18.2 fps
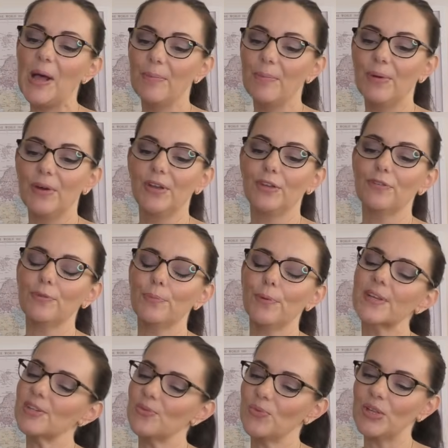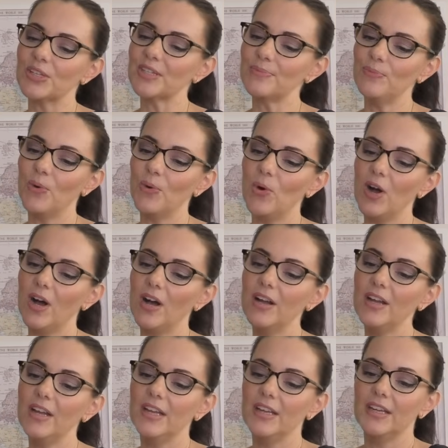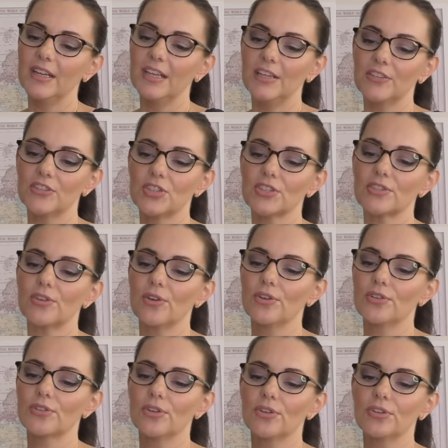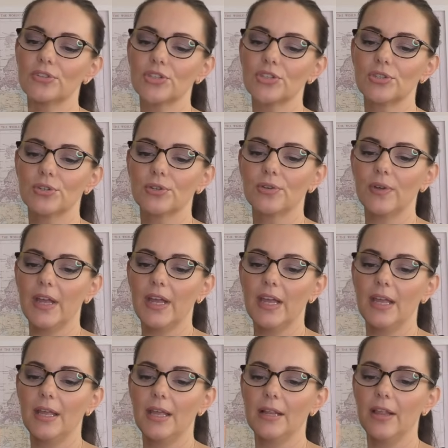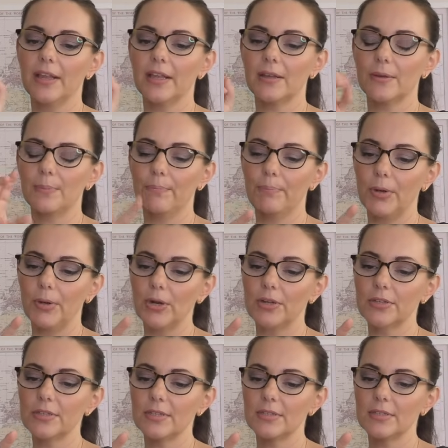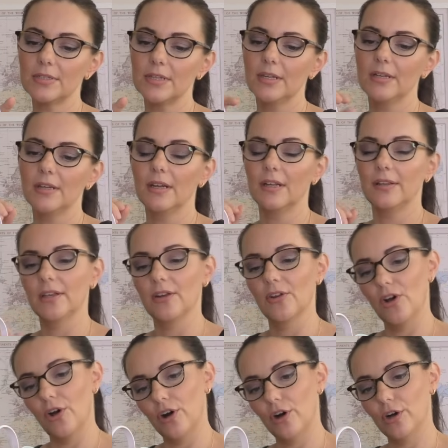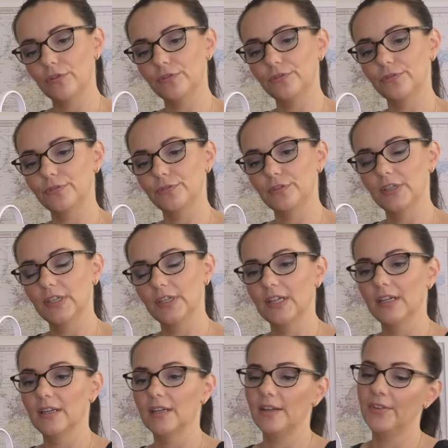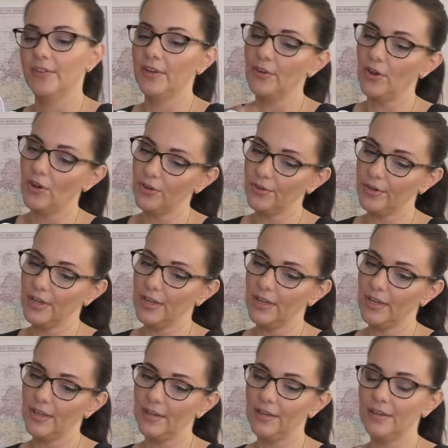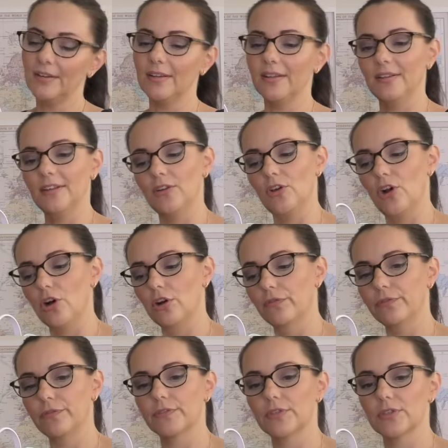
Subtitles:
But if you press it once more, it just goes on to like a burst, and then off, and then on again, and then off.